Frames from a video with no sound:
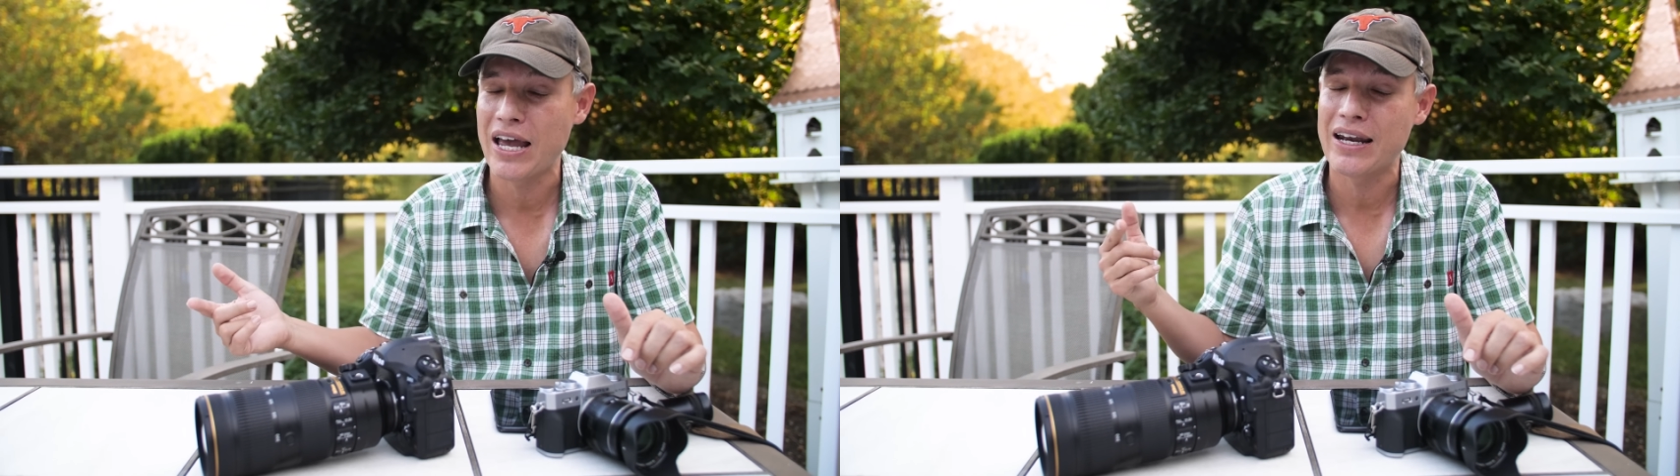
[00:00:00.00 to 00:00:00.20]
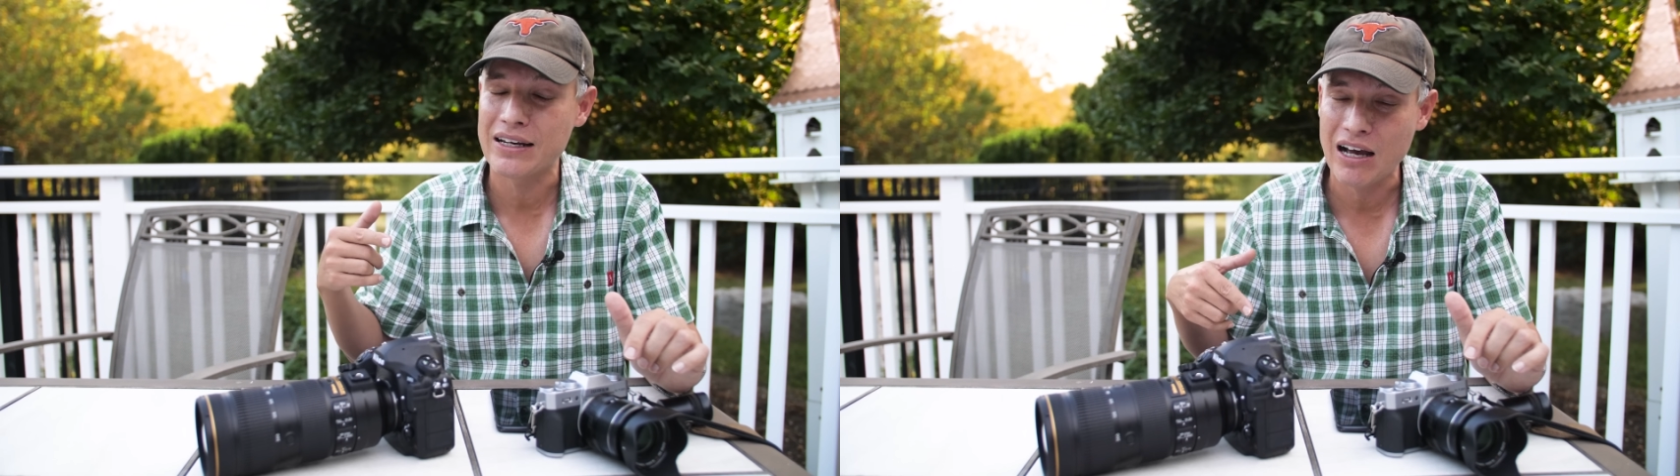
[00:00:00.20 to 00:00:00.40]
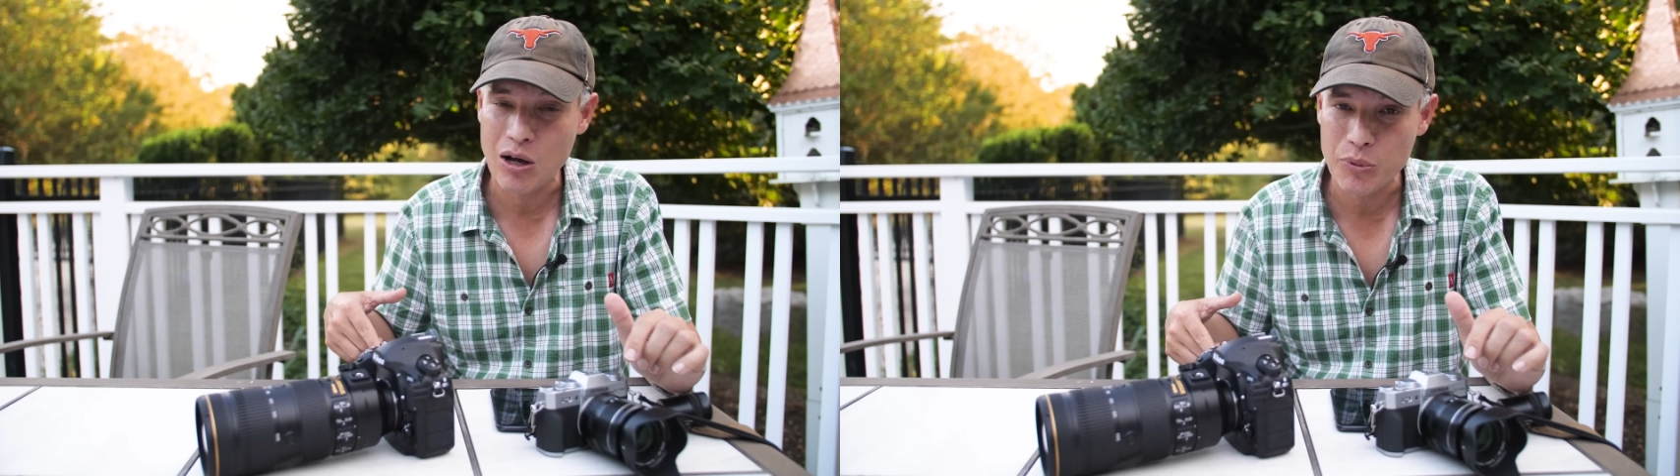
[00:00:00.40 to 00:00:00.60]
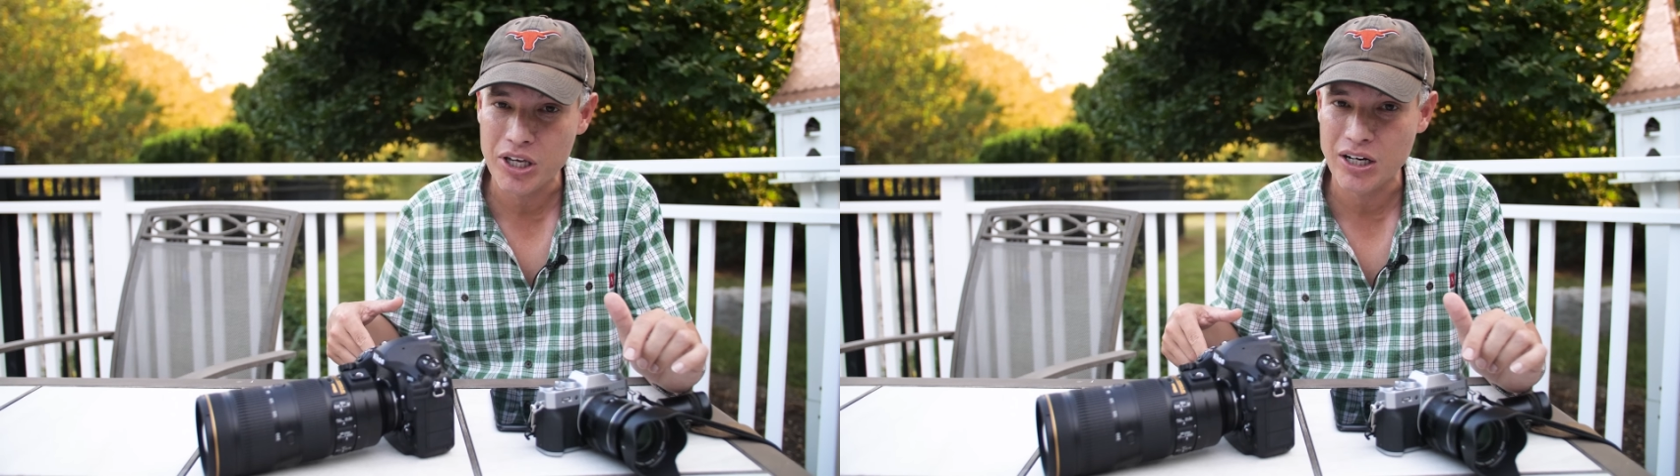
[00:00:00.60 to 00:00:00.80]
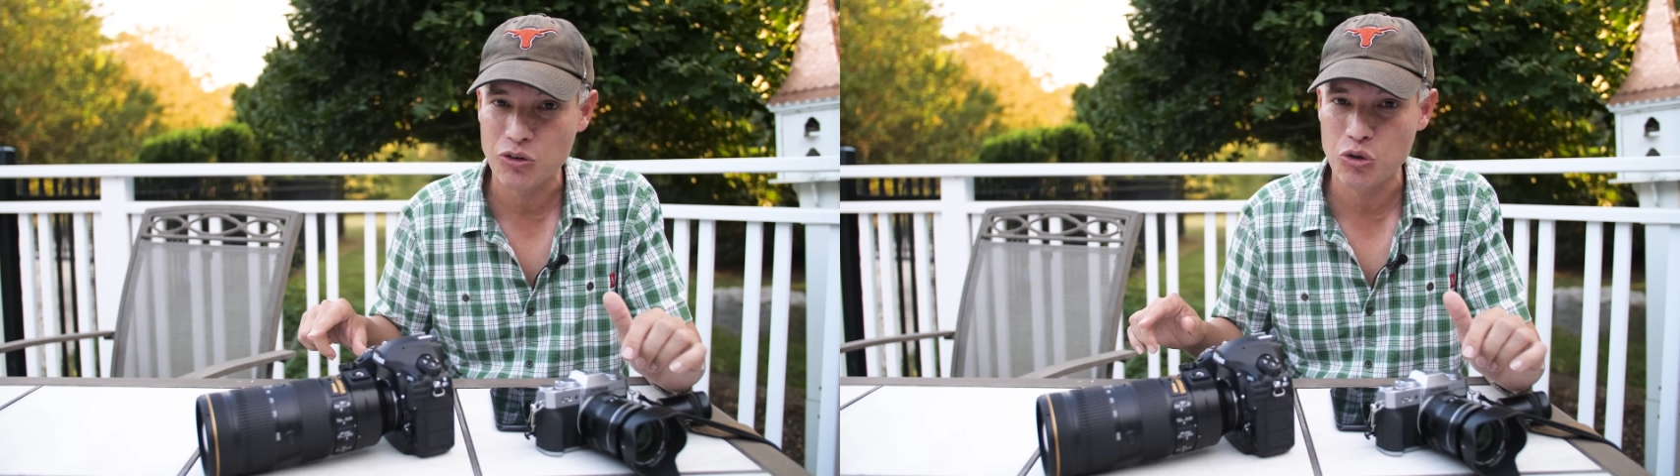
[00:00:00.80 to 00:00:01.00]
add a
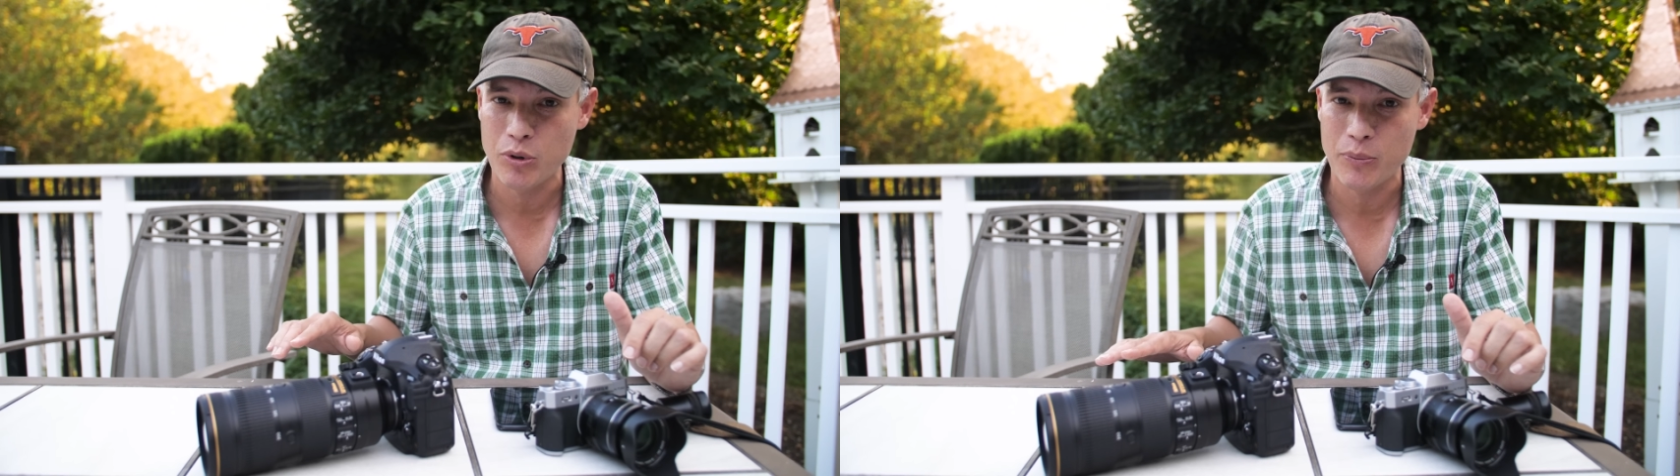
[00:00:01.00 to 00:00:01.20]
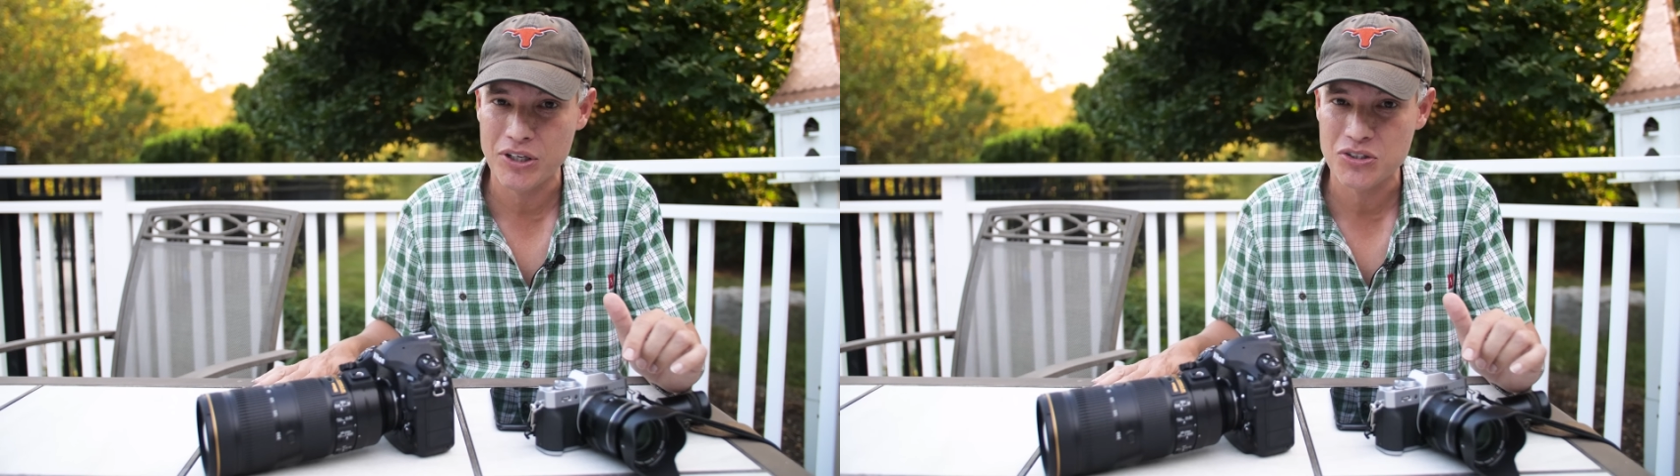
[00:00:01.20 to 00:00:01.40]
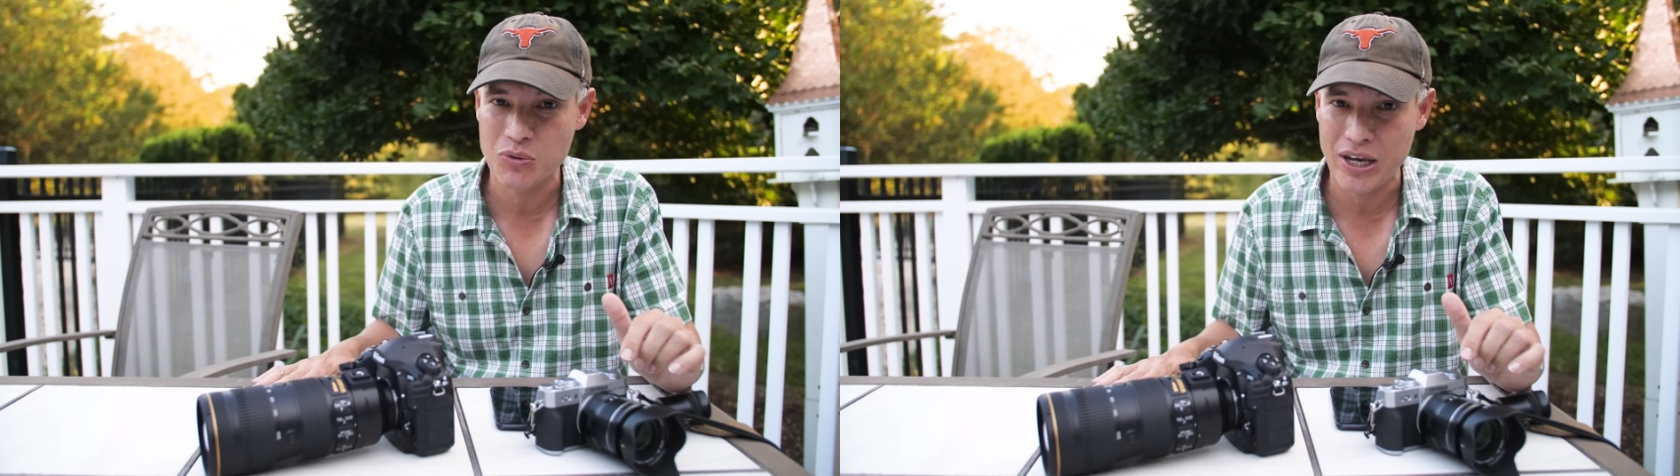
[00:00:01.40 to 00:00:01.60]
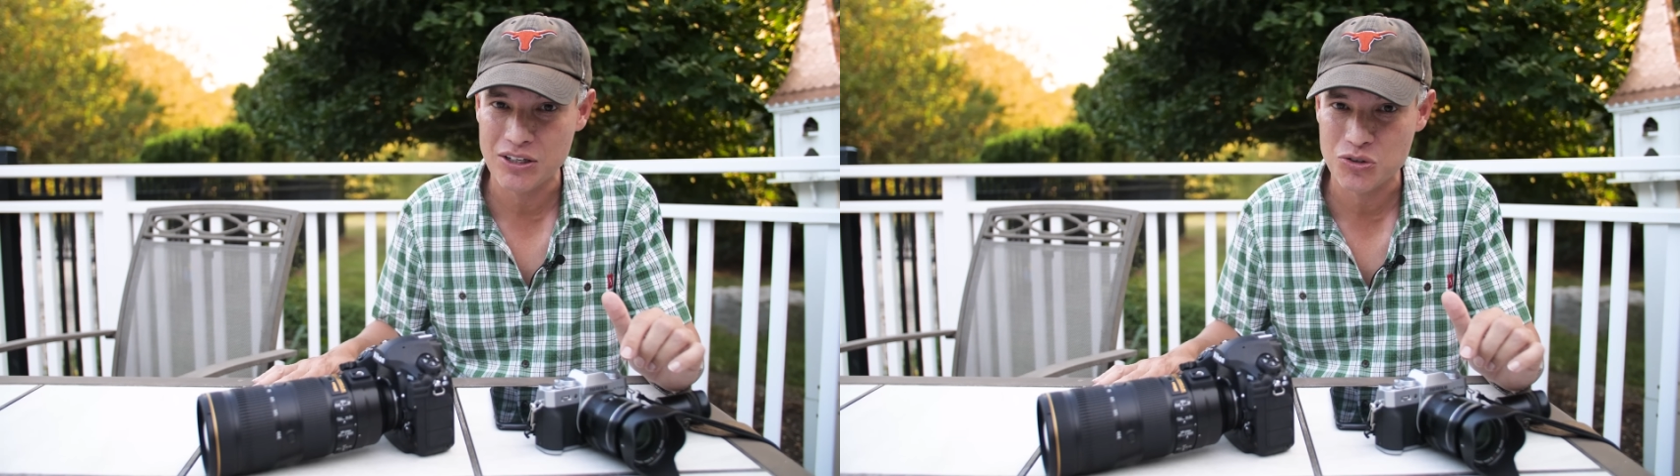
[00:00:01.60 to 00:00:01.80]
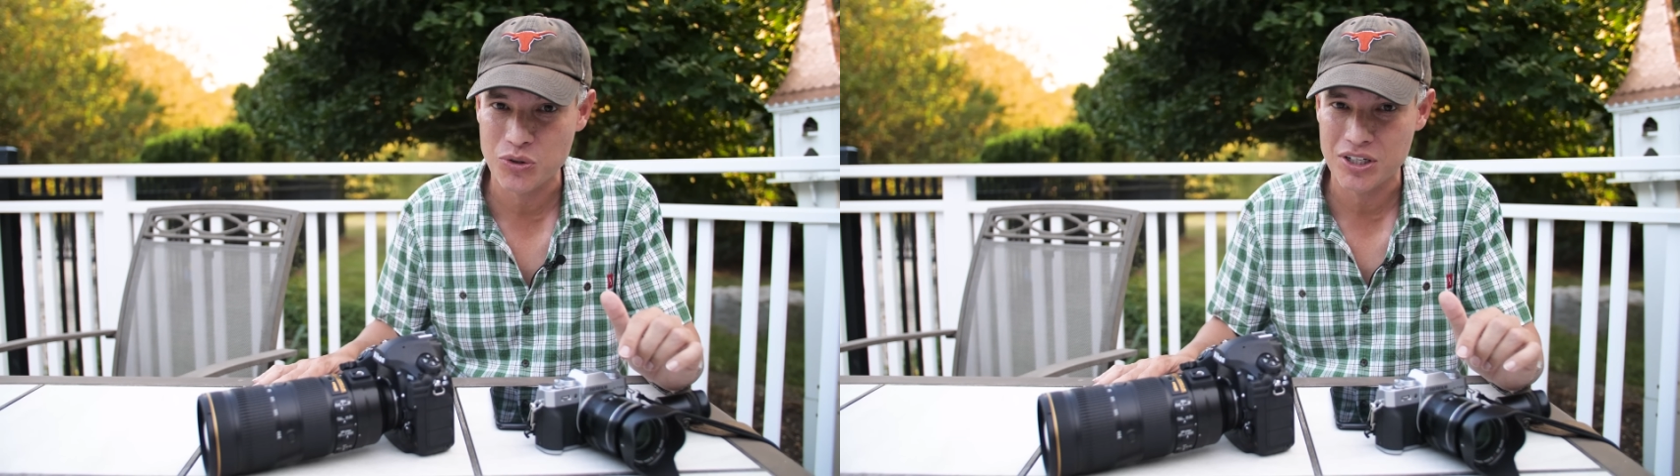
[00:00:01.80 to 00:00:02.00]
comment and I'll do my best to
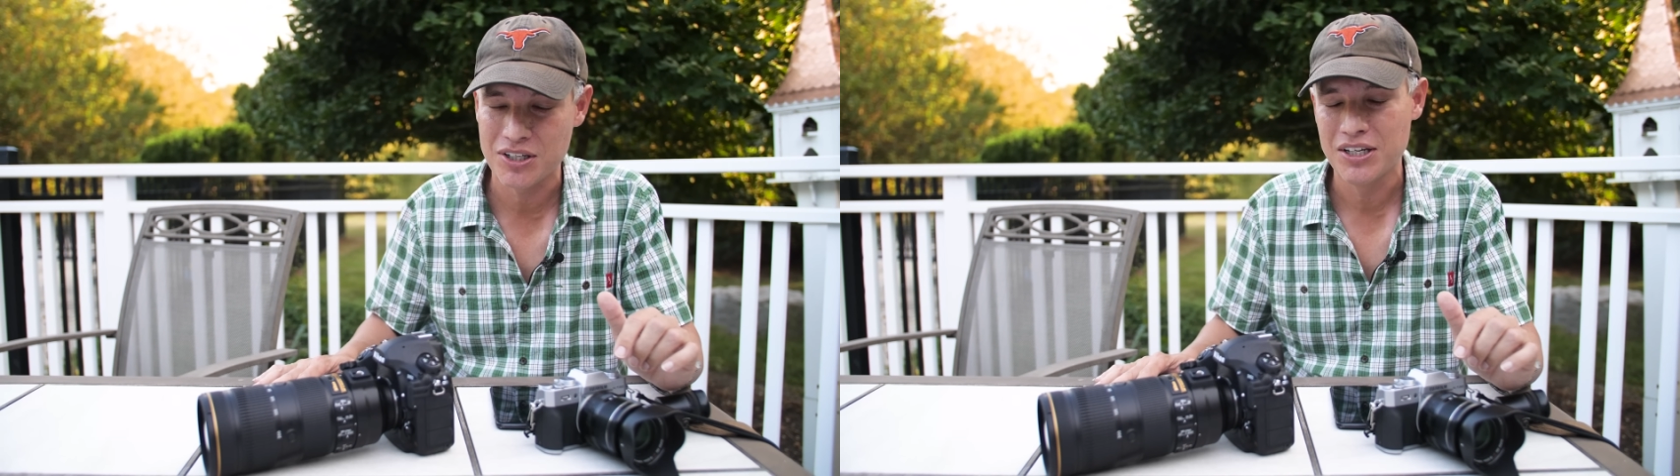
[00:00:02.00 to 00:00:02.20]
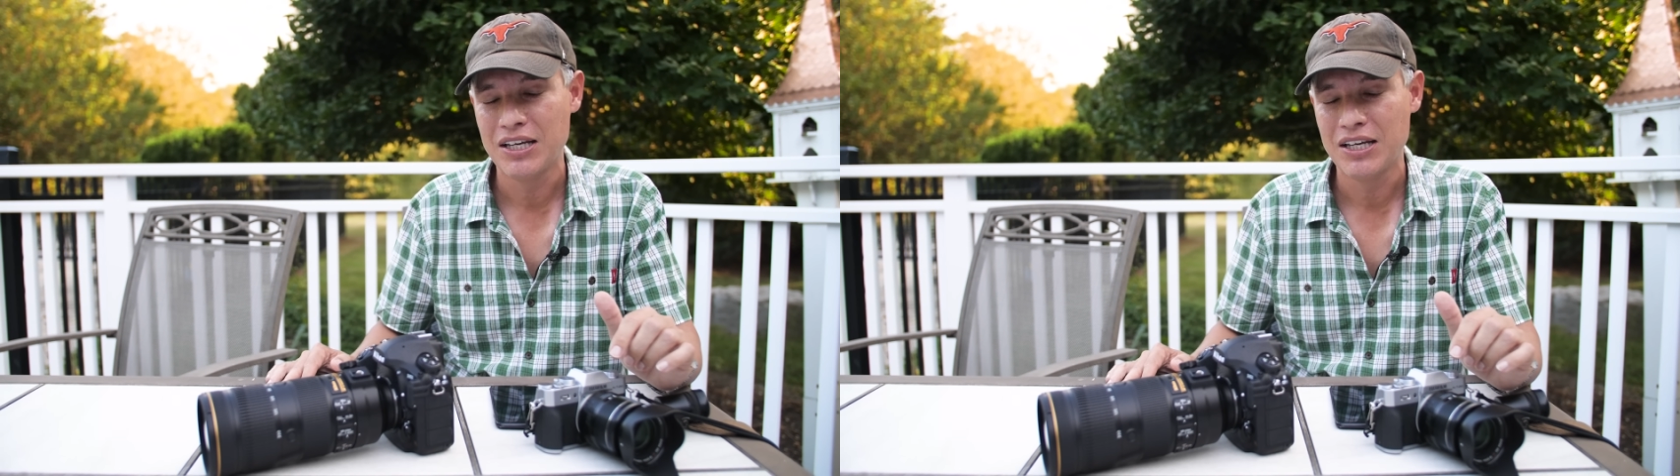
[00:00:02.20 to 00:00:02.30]
answer it.